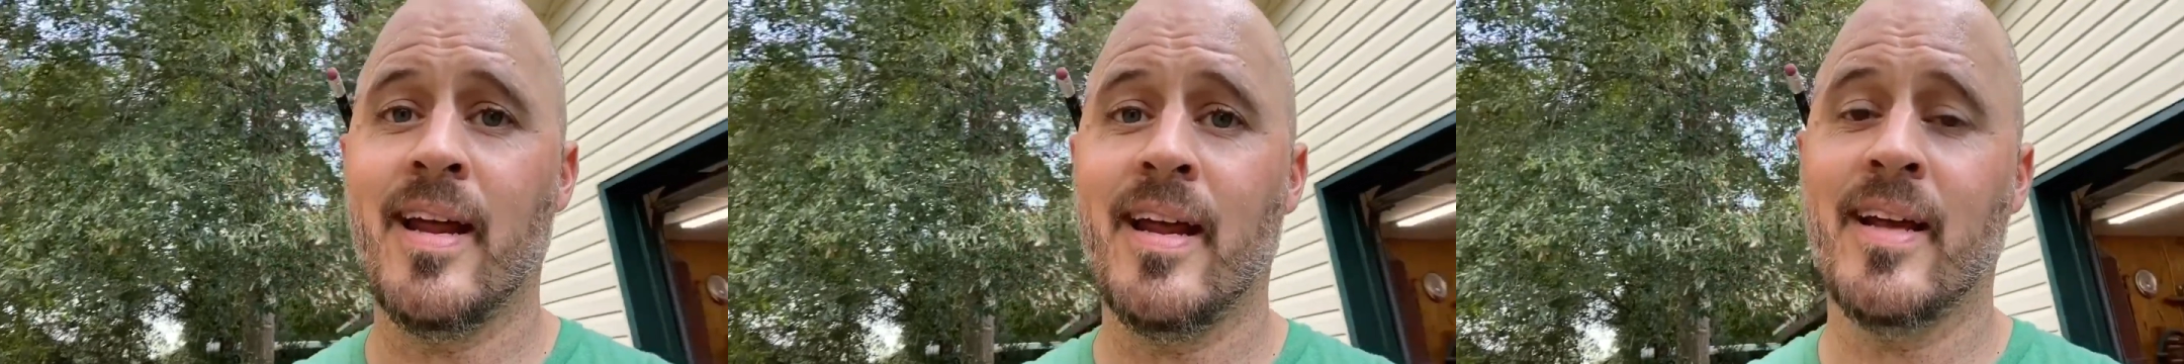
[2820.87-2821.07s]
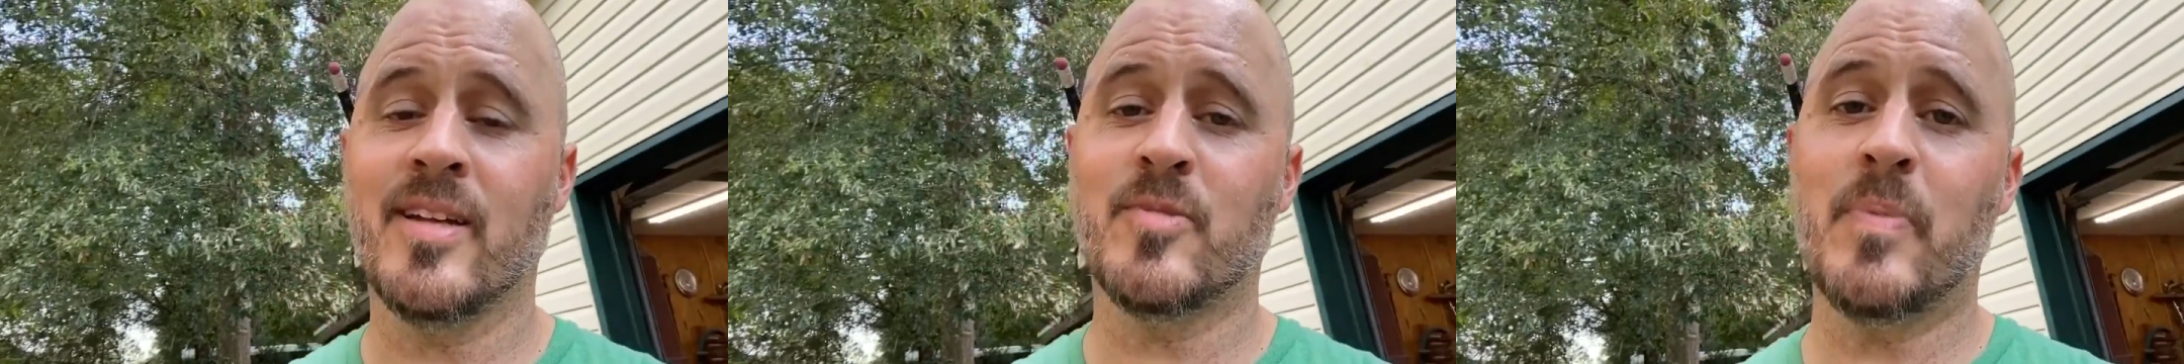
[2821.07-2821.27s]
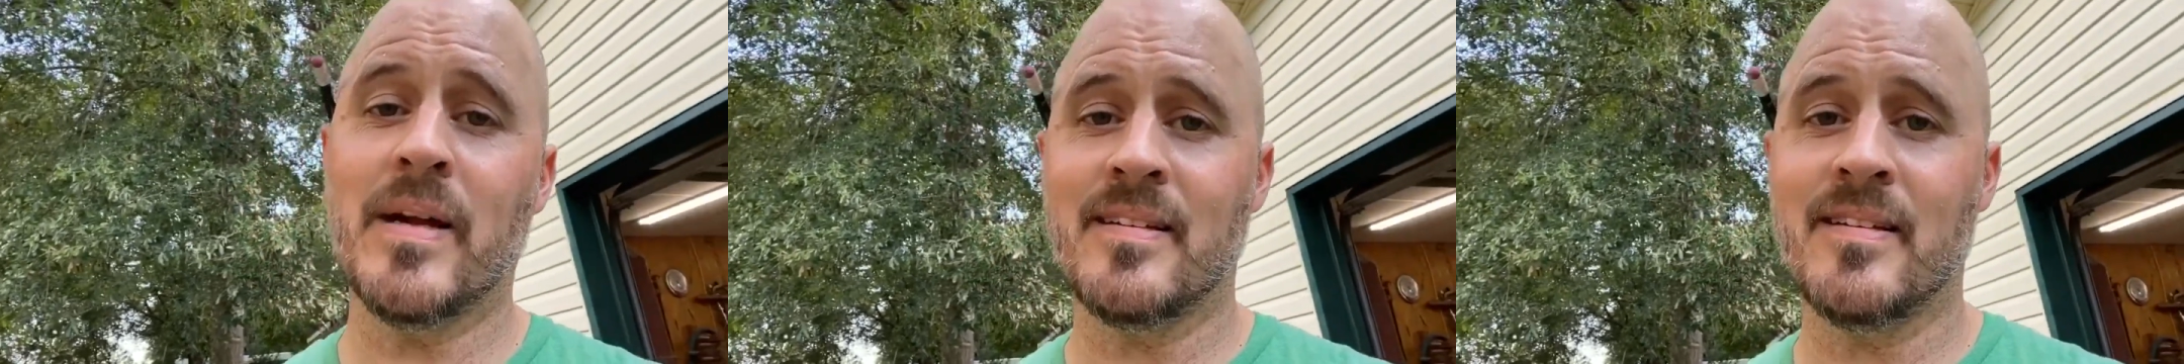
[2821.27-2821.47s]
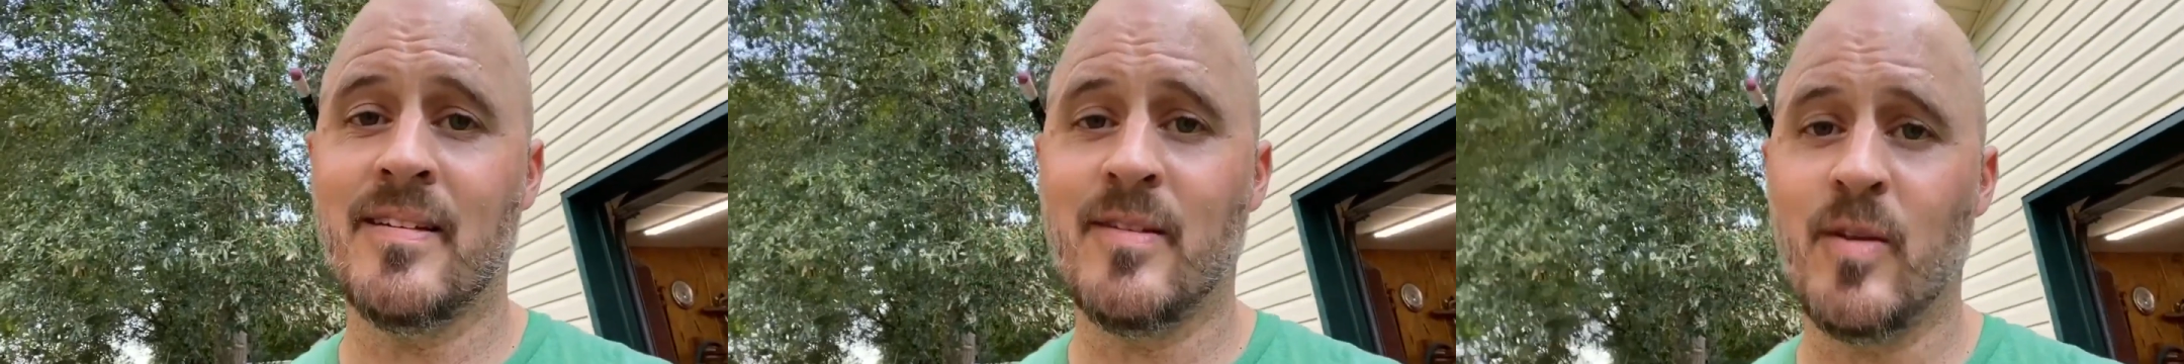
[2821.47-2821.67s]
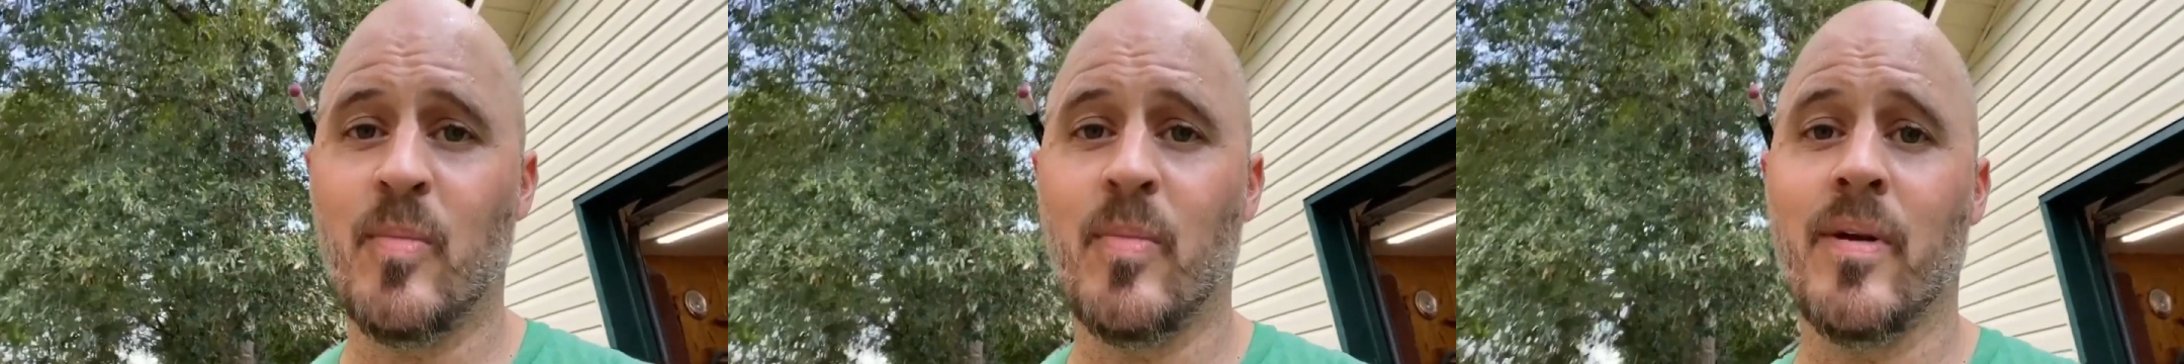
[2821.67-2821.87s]
expected to
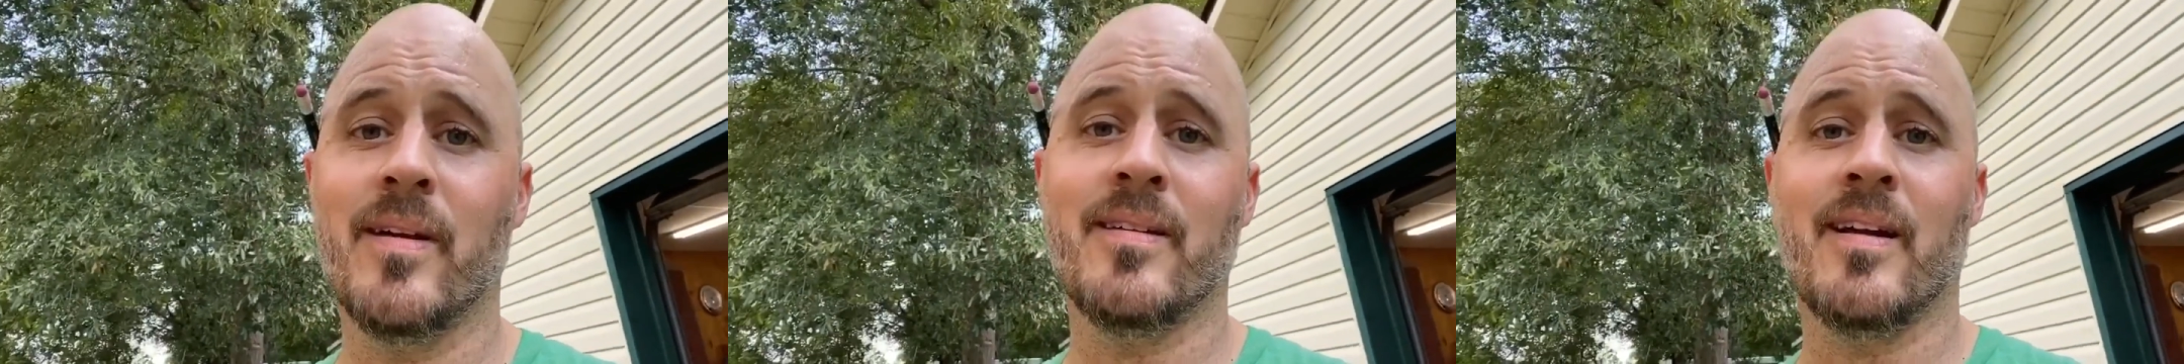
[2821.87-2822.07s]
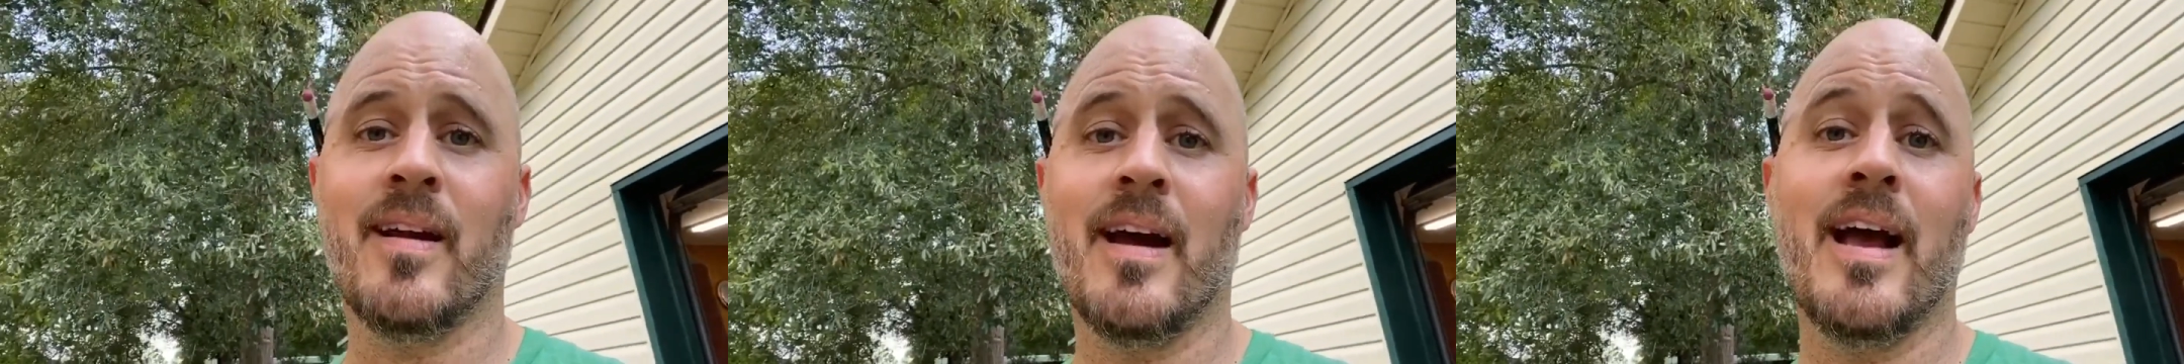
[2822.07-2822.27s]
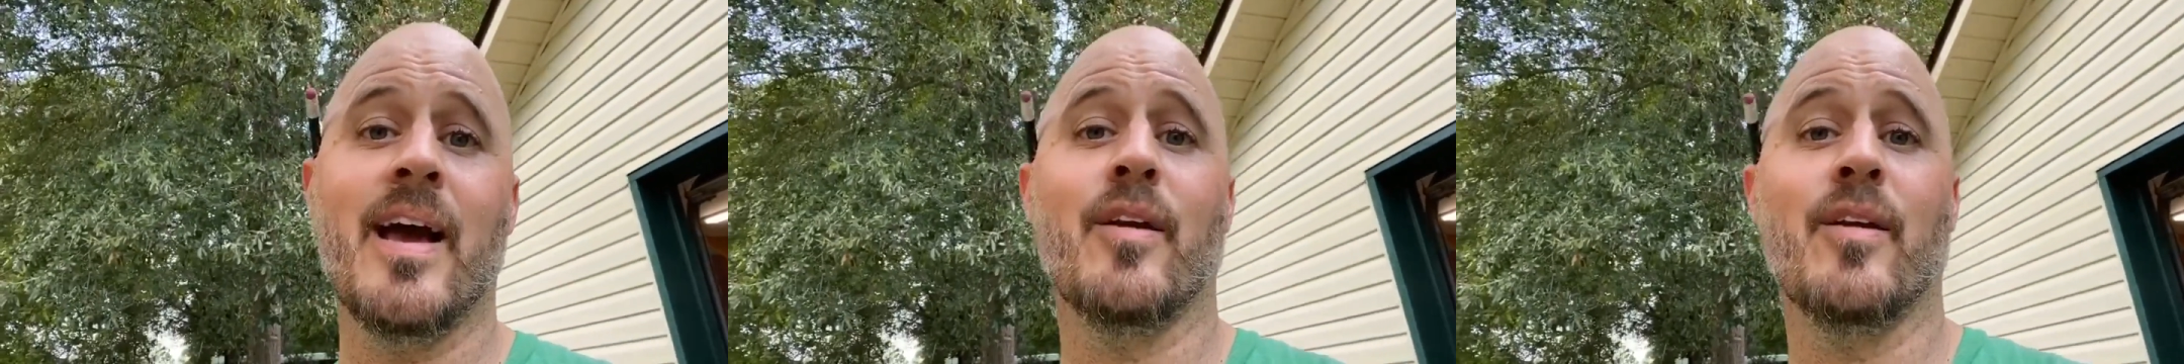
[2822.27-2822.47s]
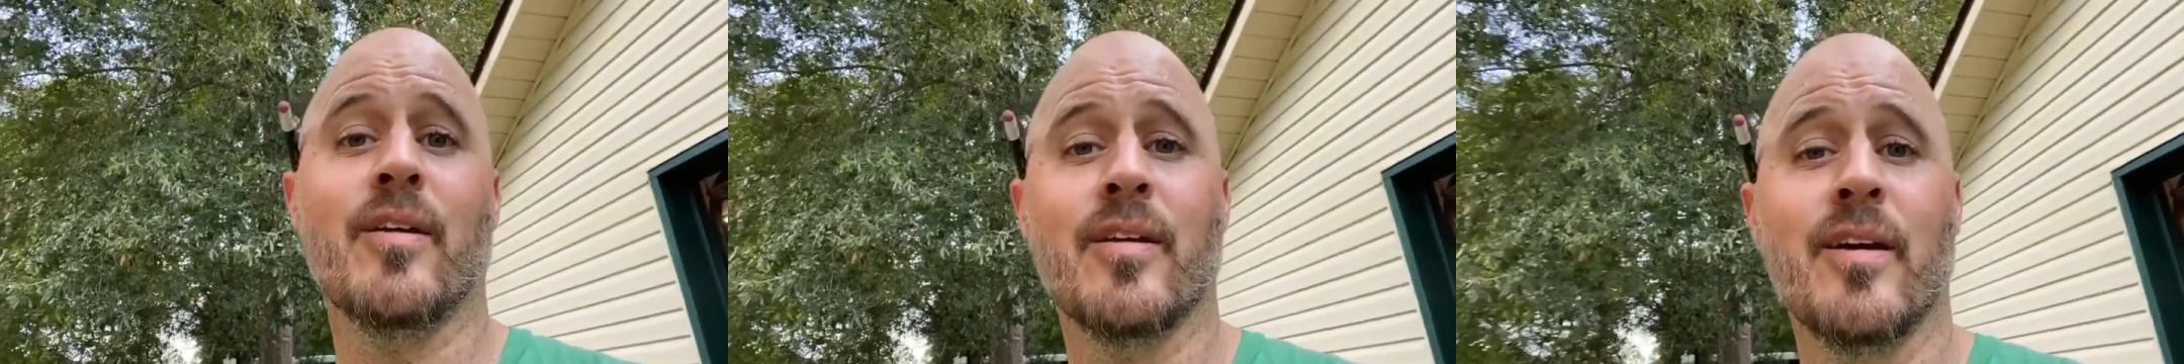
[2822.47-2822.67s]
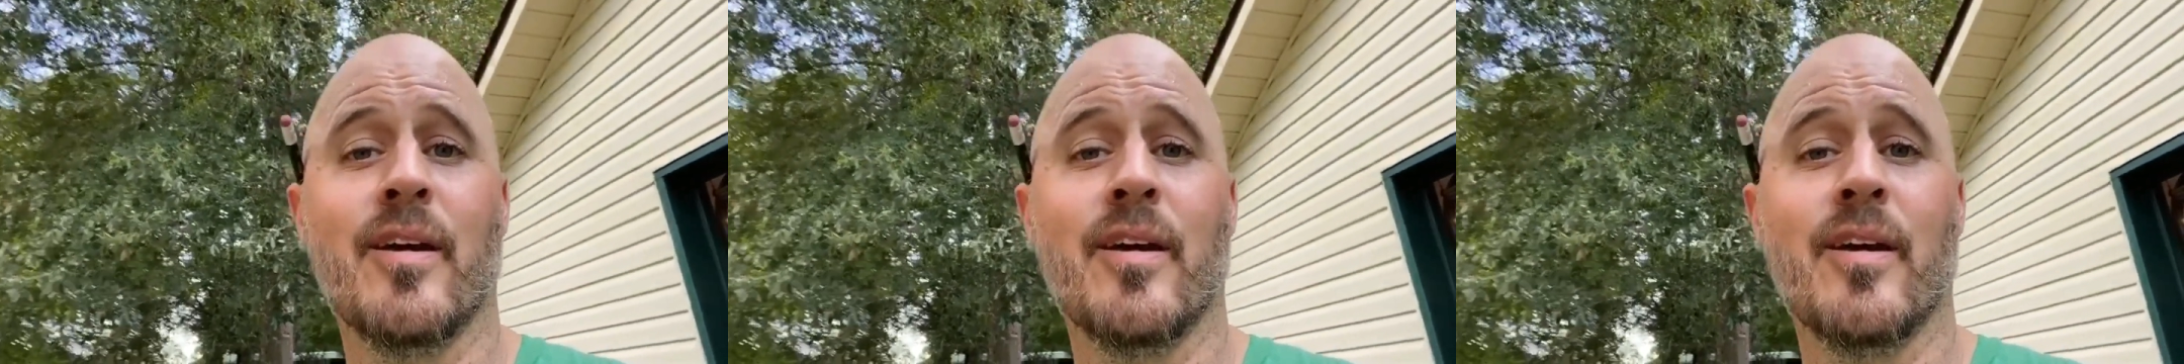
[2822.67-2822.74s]
do, but I had a